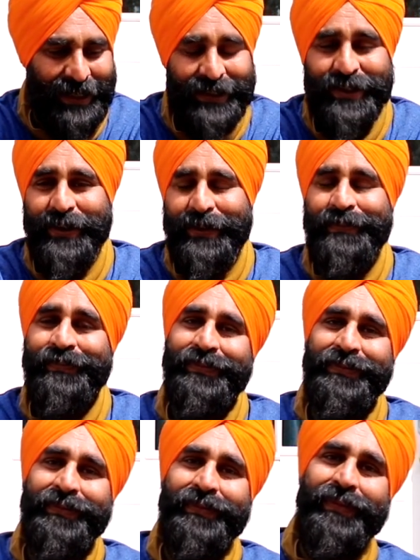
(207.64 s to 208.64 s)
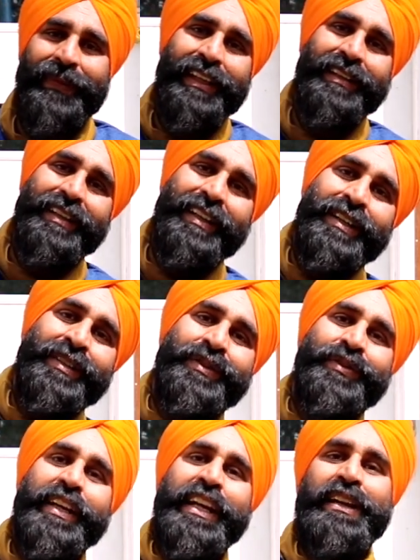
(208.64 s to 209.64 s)
So
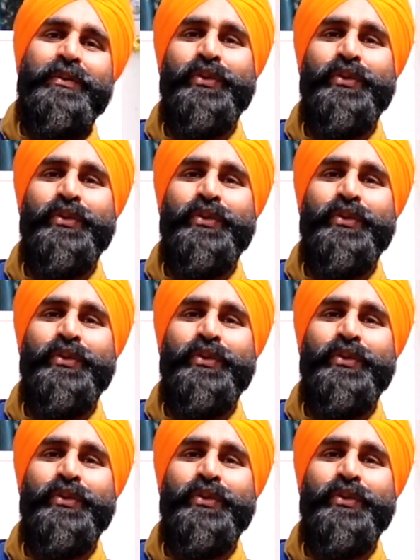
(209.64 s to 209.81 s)
today